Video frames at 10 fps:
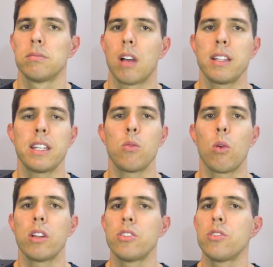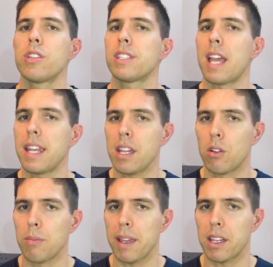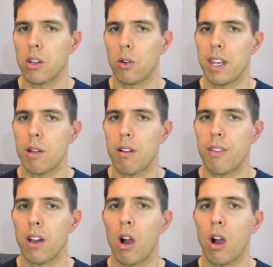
I didn't want to do just any old maker coin however,